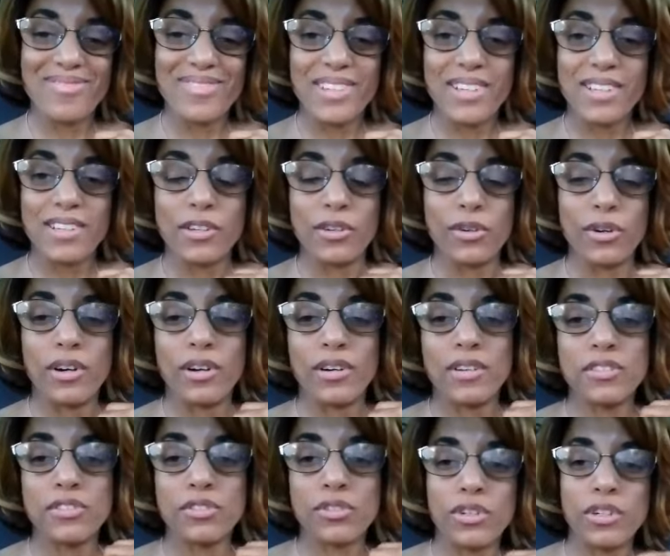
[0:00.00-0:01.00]
You all
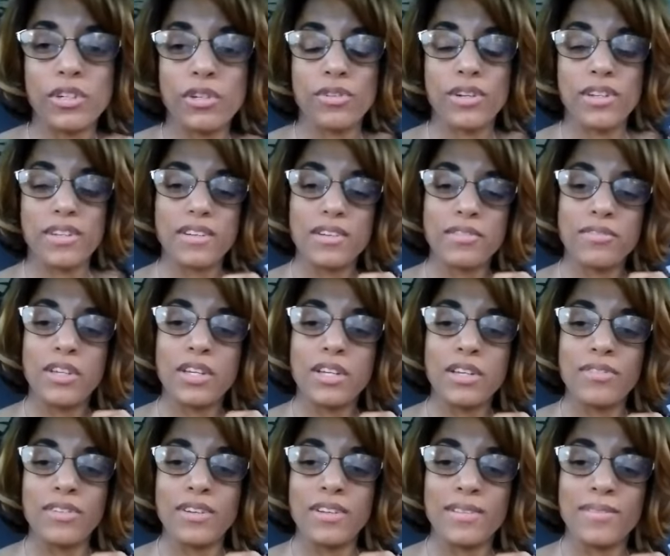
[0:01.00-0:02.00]
enjoy the rest of the
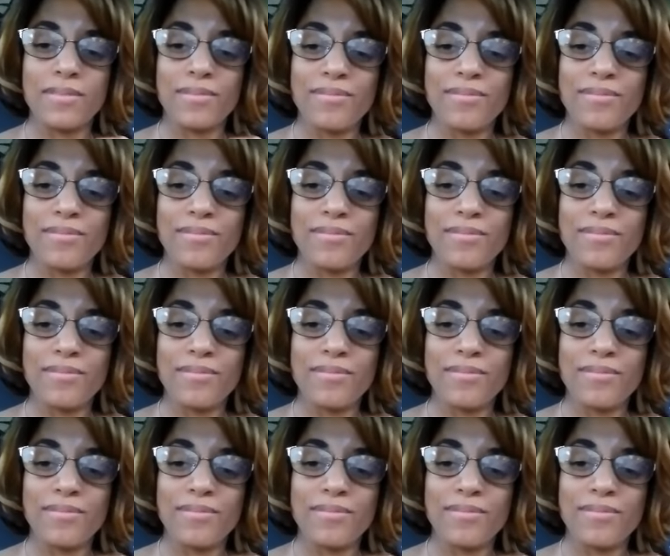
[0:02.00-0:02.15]
evening.